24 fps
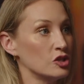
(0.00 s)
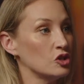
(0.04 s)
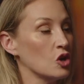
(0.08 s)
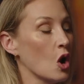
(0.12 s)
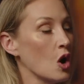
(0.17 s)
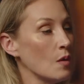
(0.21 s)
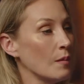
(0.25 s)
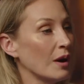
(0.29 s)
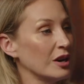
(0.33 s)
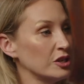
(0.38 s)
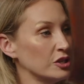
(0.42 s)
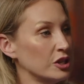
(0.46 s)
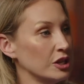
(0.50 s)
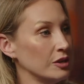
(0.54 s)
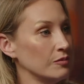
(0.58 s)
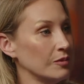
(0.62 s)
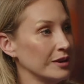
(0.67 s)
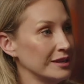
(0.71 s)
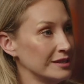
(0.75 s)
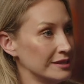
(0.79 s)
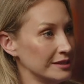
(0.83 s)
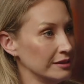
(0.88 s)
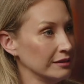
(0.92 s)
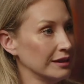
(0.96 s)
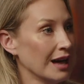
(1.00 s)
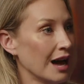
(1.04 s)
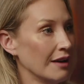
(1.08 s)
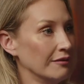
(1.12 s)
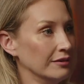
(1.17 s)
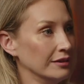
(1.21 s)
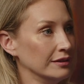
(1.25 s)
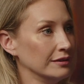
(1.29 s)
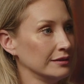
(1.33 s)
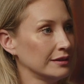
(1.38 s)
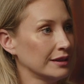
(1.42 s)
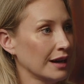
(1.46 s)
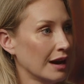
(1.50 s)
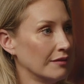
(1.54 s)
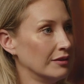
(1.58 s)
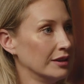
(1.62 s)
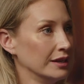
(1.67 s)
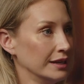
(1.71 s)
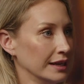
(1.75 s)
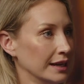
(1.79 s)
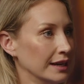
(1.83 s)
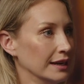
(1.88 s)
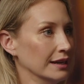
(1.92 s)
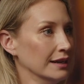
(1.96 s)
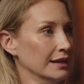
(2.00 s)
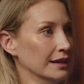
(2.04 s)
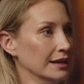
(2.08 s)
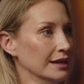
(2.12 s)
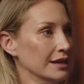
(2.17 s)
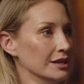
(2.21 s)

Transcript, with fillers: so much that we still haven't covered in.